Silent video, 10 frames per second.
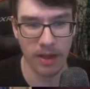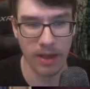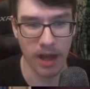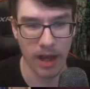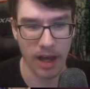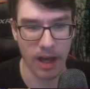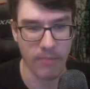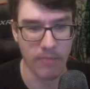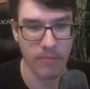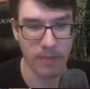
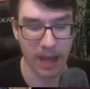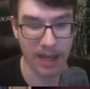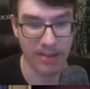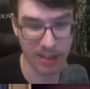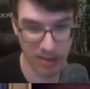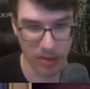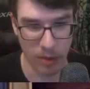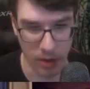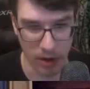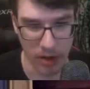um, and can
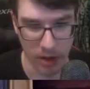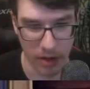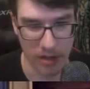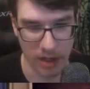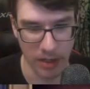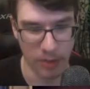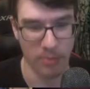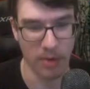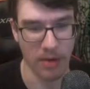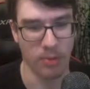soak another hit
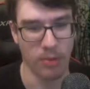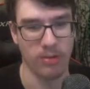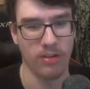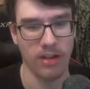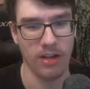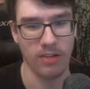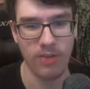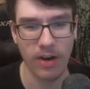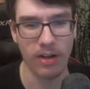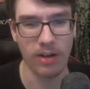of my poison. It's
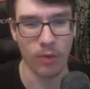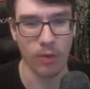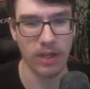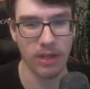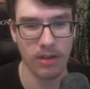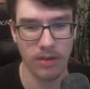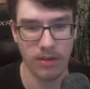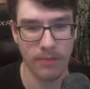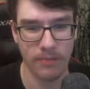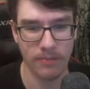very annoying,
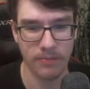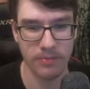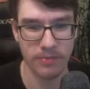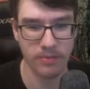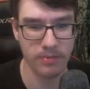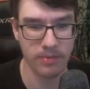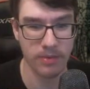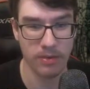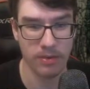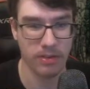
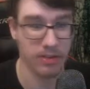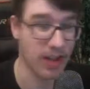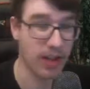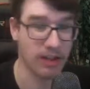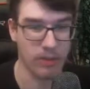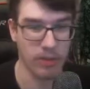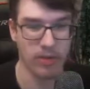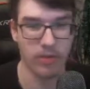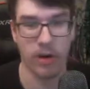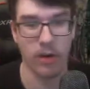which is exactly what
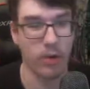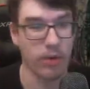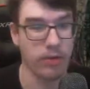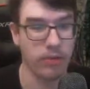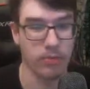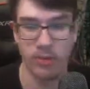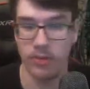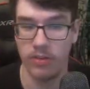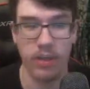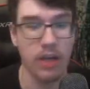this guy wants,
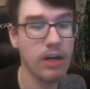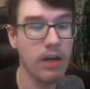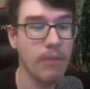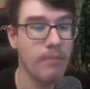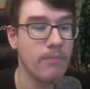obviously. Um,